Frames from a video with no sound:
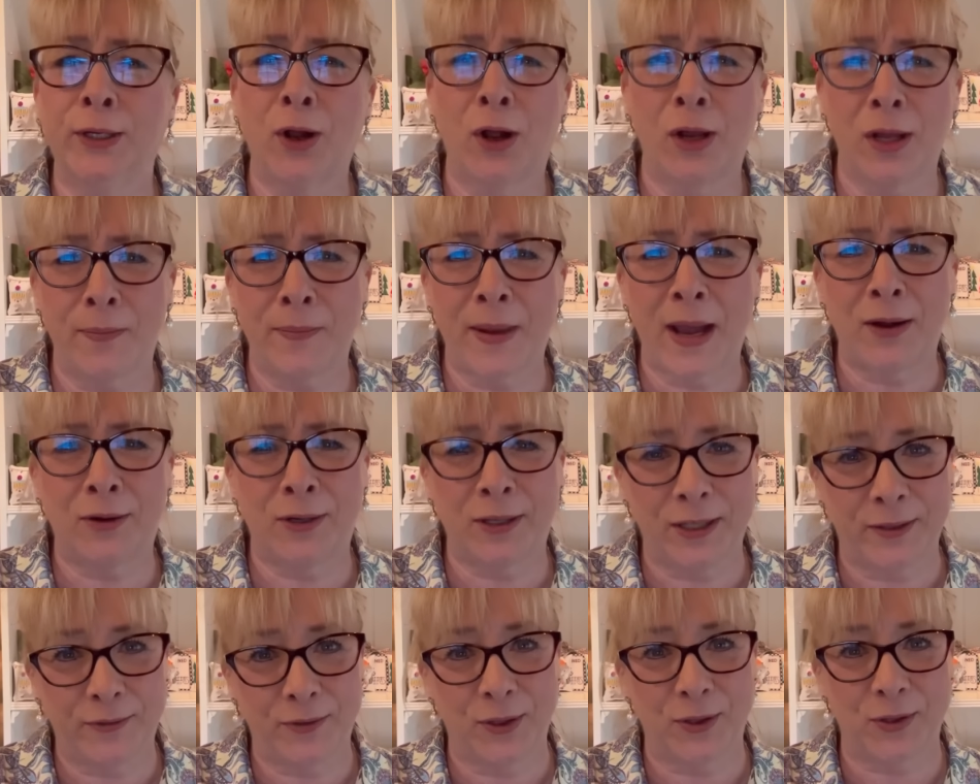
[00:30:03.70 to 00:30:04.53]
all about
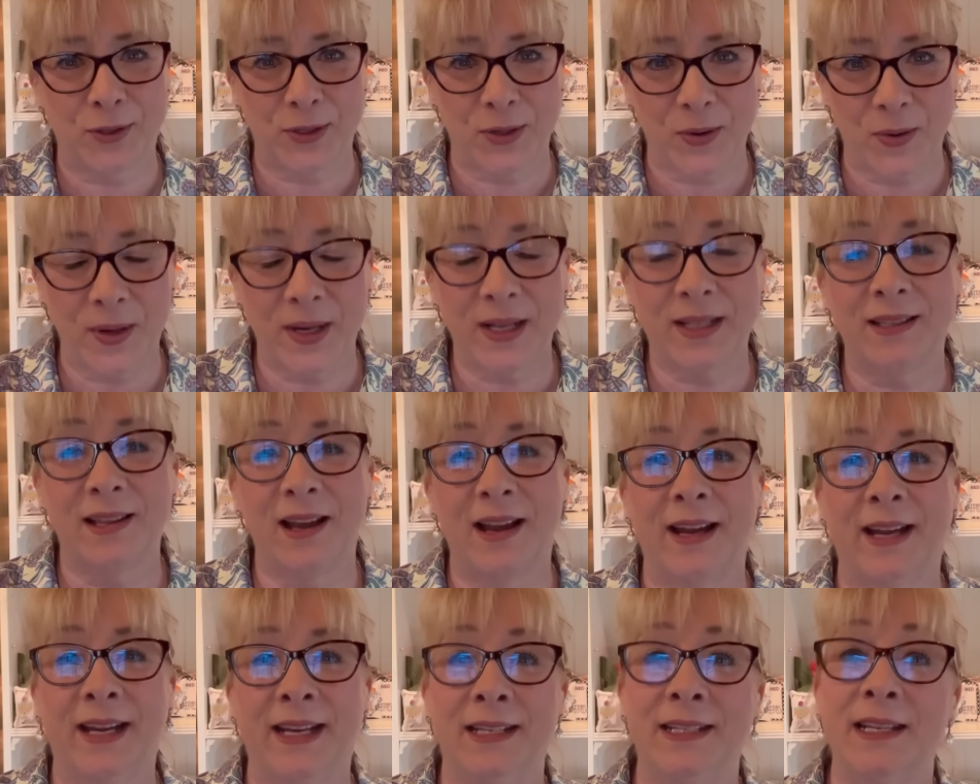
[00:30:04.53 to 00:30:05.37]
it if you're so
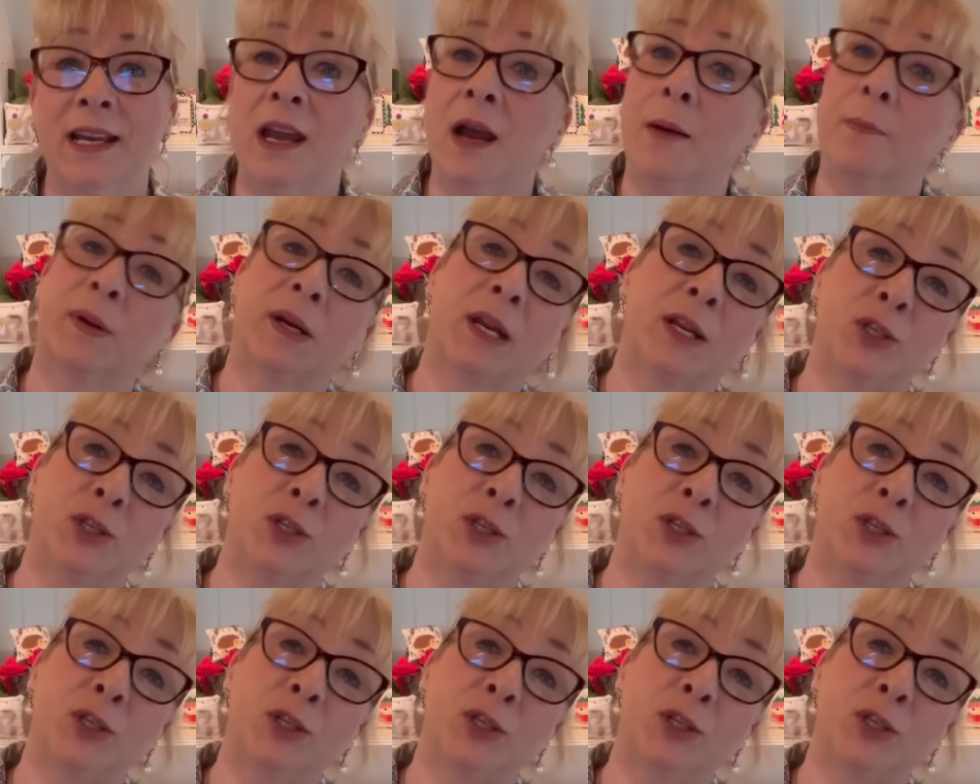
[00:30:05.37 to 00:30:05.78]
inclined, but I